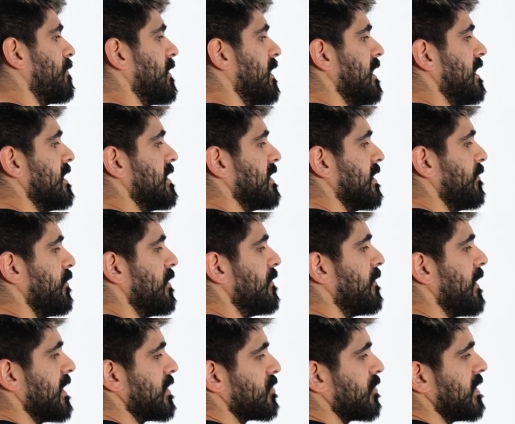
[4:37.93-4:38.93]
is, if we
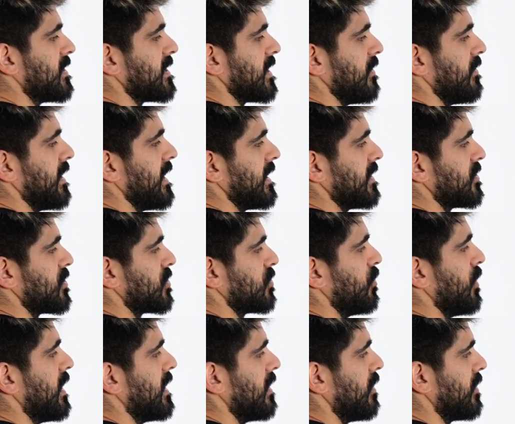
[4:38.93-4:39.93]
factorize out x
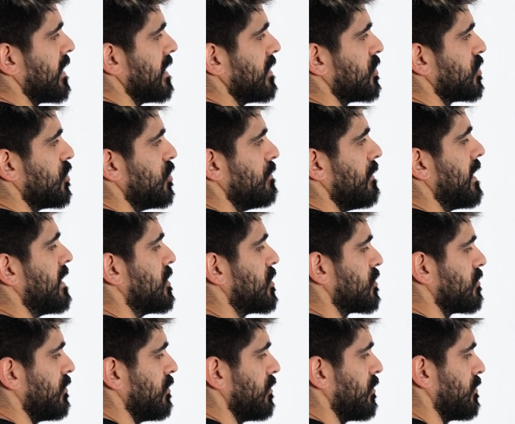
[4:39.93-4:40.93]
squared, I'll get 2
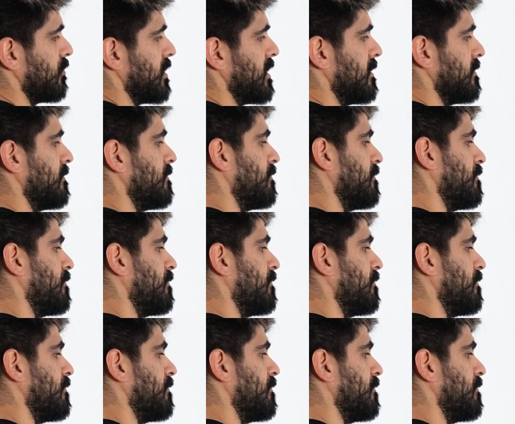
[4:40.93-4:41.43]
minus root 3.